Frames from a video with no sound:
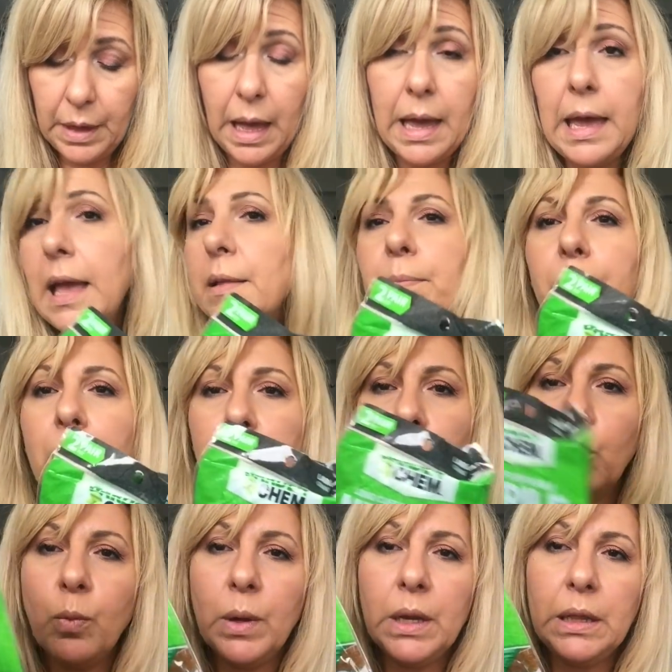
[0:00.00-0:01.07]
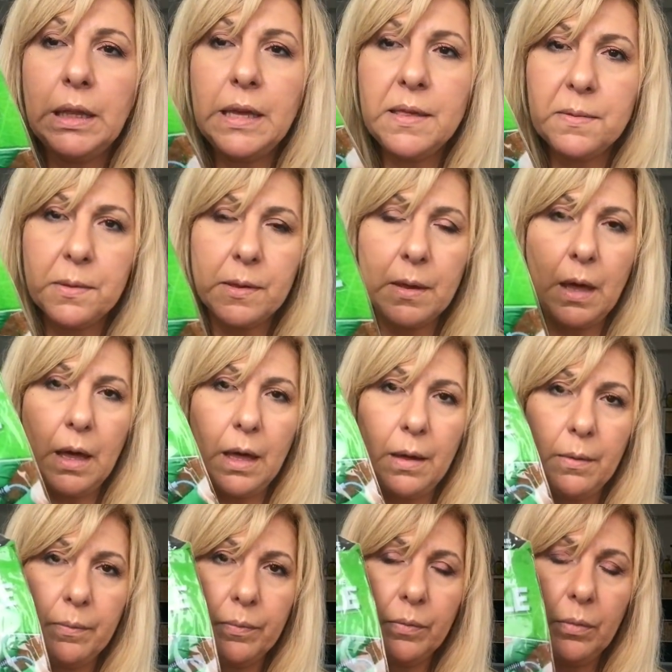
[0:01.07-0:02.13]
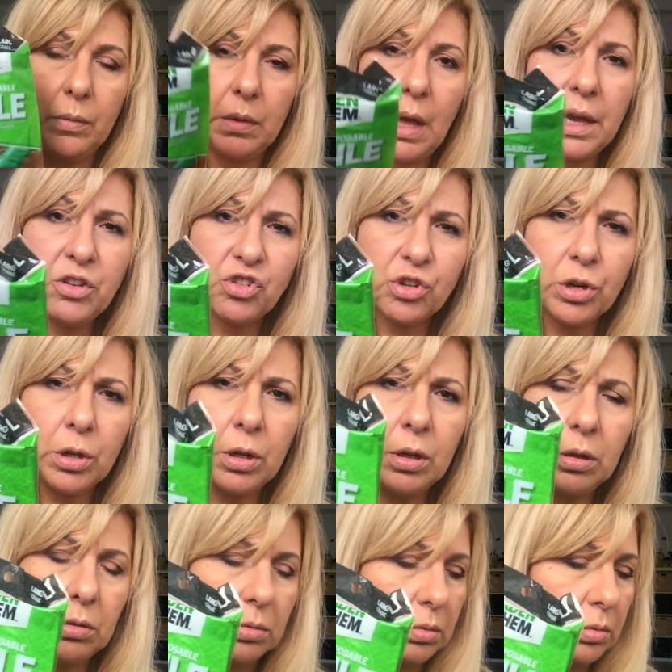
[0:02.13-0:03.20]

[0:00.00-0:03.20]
I had bought one of these um, nitrile,